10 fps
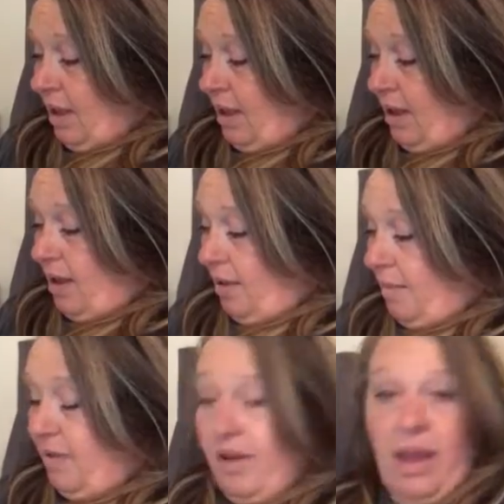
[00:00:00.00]

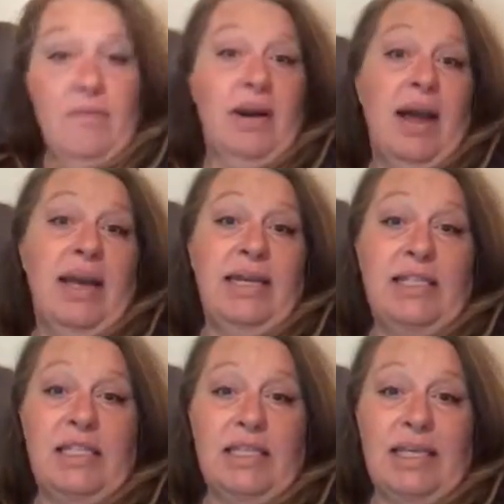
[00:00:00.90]
Have I ever gotten
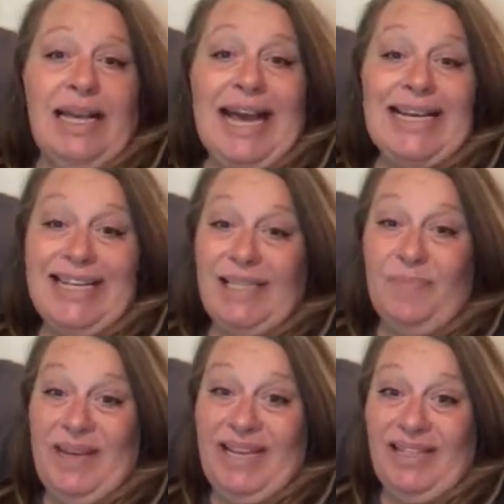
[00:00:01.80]
a
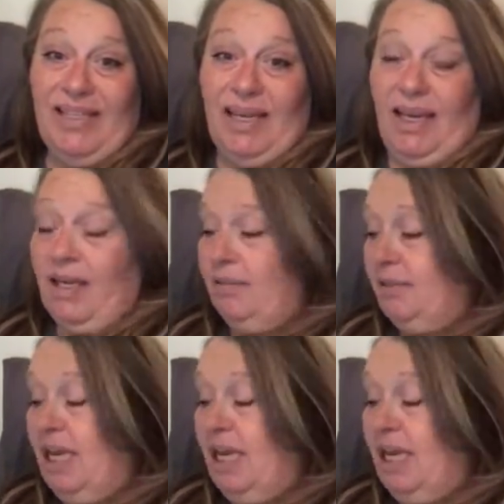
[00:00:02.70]
speeding ticket?